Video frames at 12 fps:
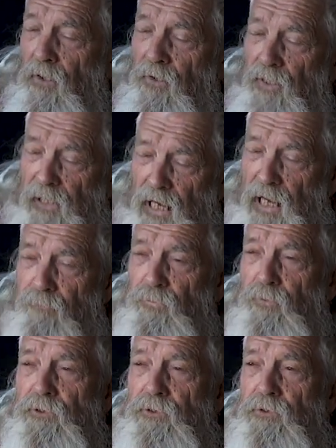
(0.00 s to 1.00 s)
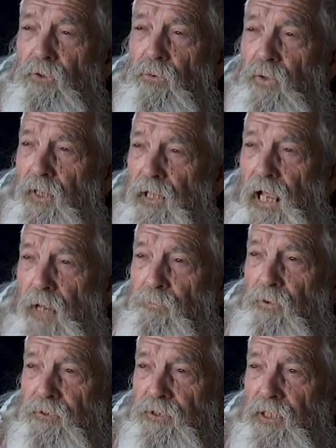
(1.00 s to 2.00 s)
on a campus or in a
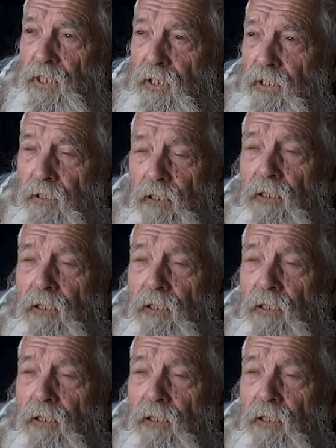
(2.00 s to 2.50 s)
capital city,